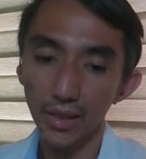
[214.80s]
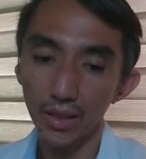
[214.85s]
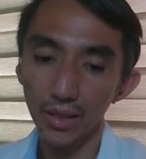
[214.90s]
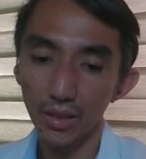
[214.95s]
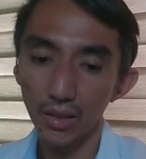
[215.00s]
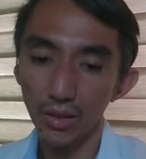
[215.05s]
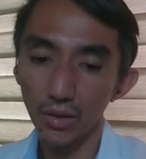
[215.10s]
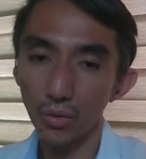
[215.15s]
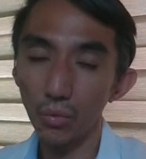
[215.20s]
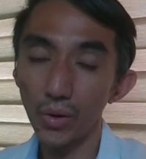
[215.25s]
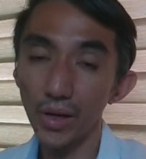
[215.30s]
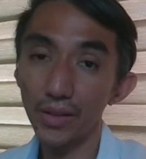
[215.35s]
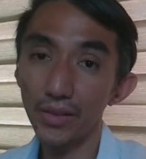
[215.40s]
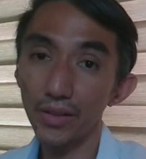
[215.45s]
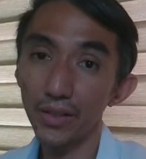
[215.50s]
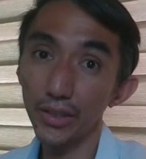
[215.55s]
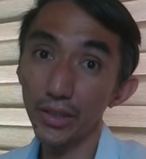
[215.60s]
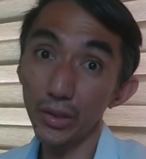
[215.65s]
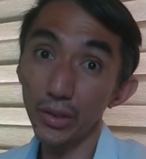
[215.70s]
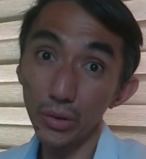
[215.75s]

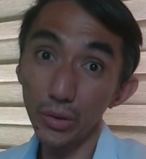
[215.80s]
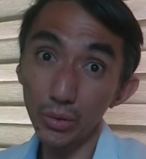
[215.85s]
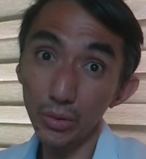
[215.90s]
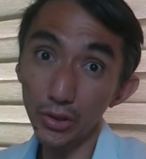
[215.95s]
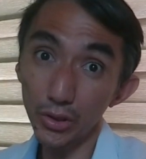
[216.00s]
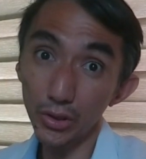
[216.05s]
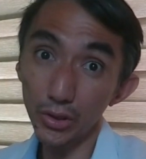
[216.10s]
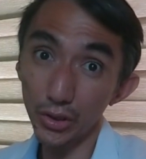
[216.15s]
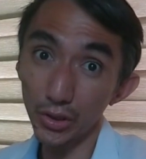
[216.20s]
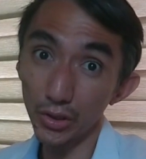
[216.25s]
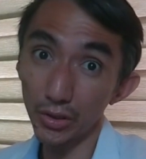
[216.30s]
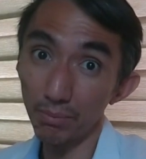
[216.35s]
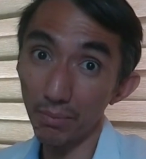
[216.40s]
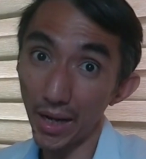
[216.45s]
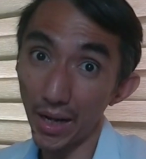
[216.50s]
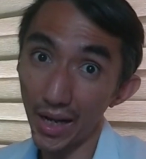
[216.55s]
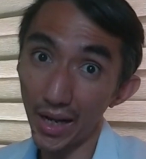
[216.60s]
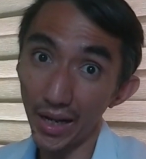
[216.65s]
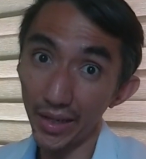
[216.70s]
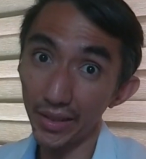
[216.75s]
whether you should
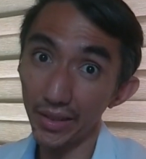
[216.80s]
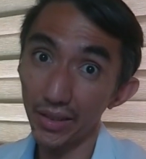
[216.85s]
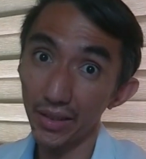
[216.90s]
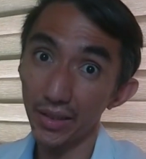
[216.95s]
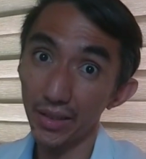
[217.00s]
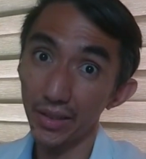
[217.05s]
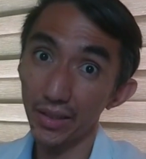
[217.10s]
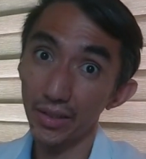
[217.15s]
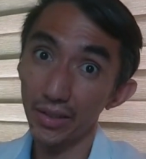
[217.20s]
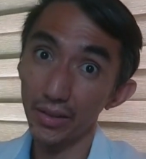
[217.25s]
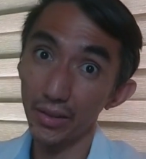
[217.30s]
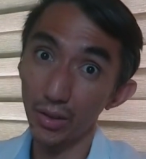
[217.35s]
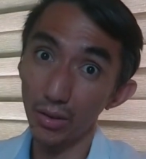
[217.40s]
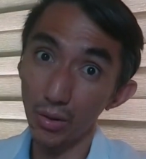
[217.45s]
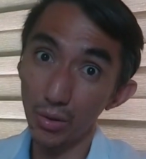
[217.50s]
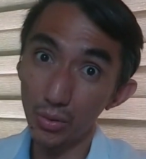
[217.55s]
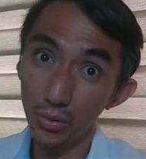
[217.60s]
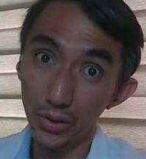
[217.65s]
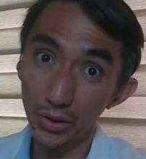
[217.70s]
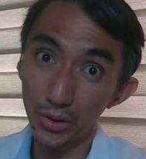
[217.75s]
buy your
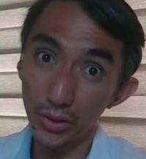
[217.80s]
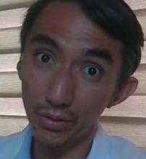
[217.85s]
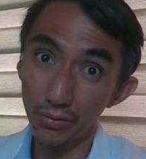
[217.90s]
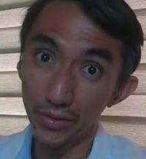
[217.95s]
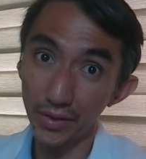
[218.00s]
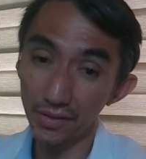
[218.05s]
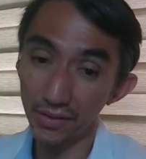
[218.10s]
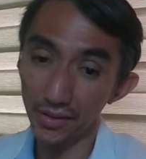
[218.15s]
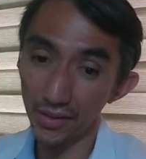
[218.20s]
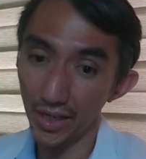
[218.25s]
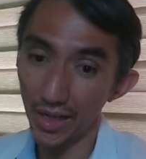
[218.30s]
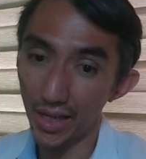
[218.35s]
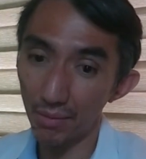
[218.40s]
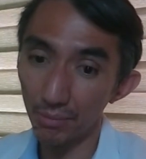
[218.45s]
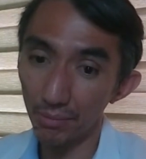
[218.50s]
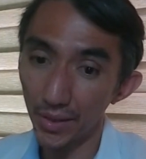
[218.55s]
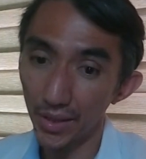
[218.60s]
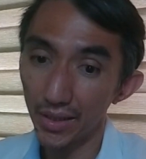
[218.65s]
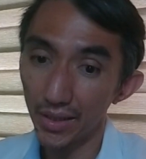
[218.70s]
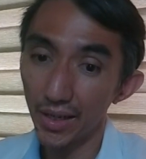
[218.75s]
own UVC
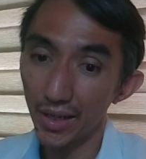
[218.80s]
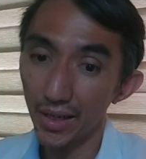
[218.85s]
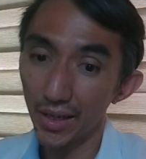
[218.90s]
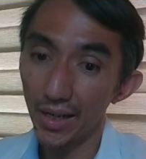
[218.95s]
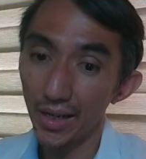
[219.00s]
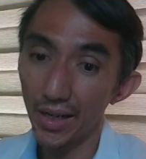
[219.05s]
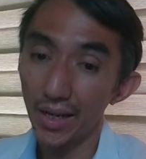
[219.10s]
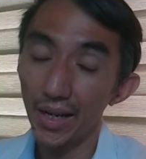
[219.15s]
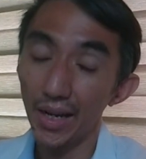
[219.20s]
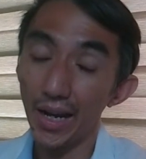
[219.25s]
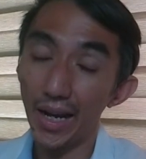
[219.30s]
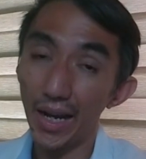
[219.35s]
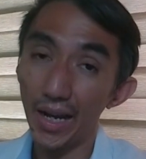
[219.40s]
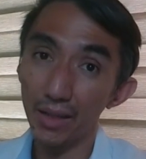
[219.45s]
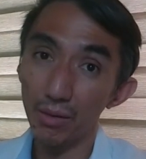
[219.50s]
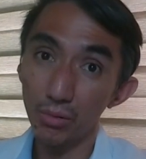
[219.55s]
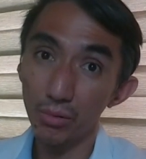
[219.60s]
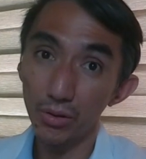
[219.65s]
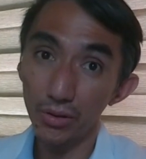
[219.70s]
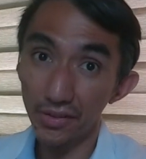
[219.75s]
lamp, I
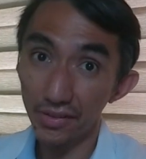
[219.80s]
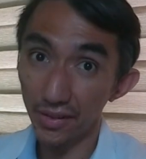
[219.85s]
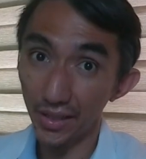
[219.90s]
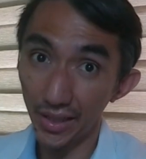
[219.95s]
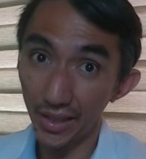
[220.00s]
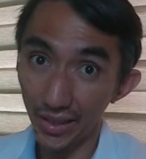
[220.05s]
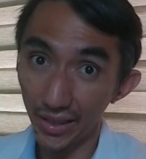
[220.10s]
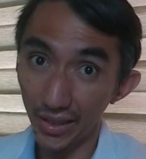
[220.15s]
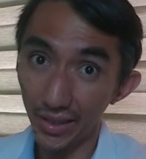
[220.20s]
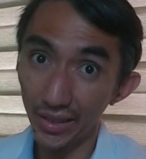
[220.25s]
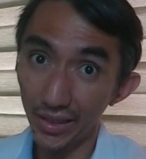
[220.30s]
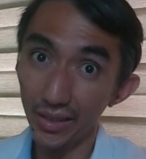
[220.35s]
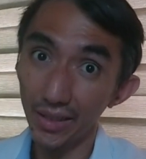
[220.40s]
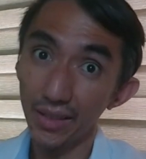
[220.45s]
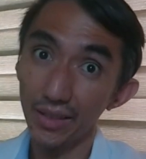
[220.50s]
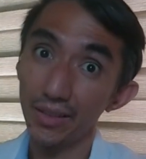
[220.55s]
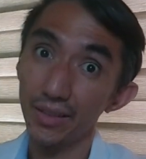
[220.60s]
would say